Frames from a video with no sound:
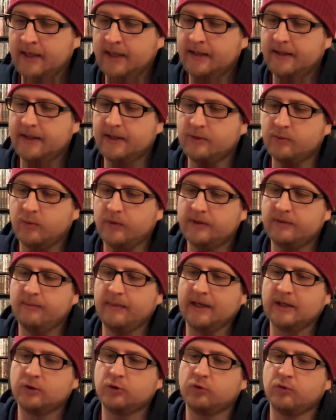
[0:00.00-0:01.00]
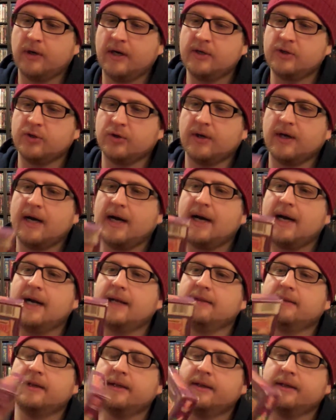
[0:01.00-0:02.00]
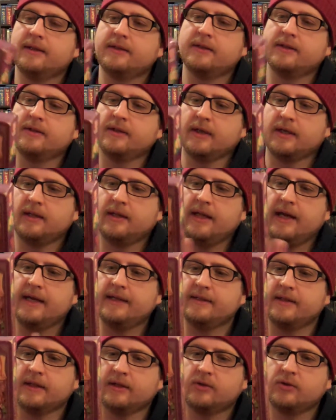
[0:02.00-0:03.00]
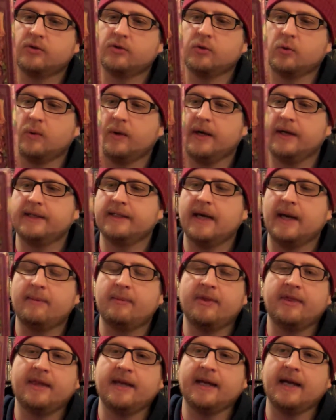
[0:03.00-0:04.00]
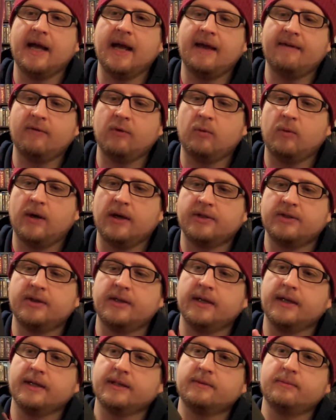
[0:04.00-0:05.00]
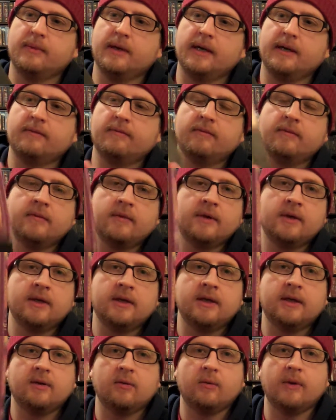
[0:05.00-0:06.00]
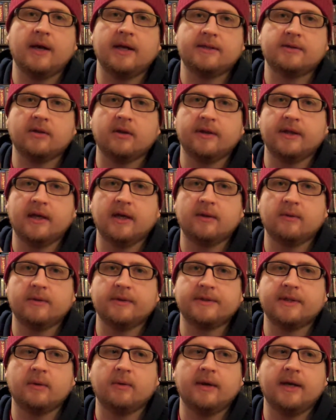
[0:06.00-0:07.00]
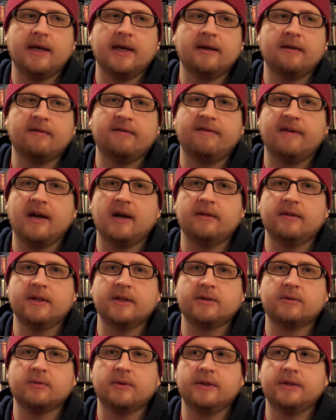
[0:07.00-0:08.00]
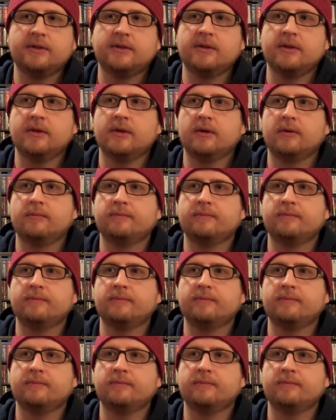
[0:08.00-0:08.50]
this one's McTreasure Island. This is a classic story type of thing. I haven't watched this, but when I saw the other ones, I went ahead and found this one too.